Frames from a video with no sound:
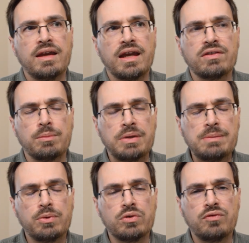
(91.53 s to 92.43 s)
And the
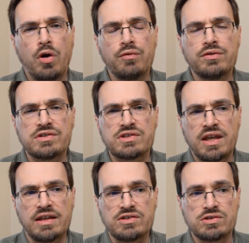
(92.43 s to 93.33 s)
people involved in this
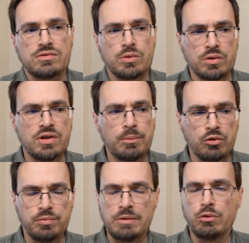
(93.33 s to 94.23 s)
case, there were a number
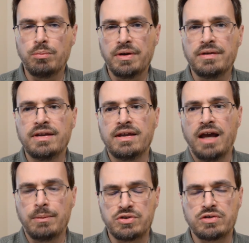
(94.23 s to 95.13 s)
of people, but
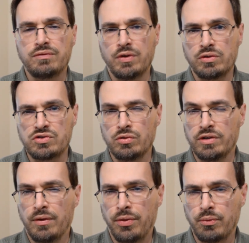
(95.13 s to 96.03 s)
I'm just going to focus really
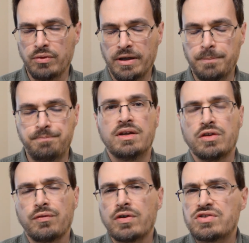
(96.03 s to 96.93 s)
on three.
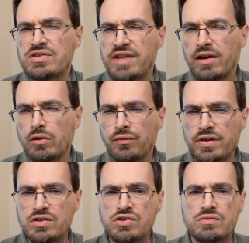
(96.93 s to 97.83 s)
The first is Harold
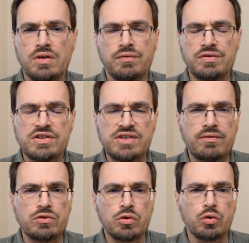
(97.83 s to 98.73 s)
Fish, a
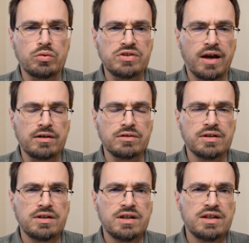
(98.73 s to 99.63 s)
57-year-old retired
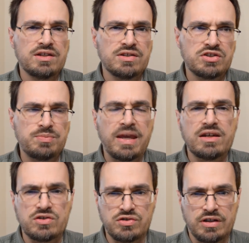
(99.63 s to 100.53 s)

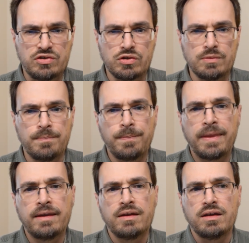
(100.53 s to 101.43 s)
Spanish teacher,
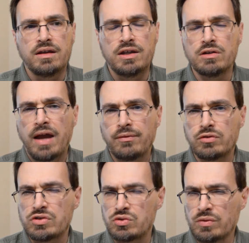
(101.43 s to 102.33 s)

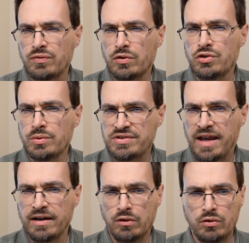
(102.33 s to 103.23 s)
hereafter just referred to as
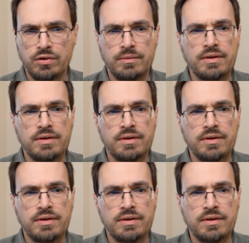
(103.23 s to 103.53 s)
Harold.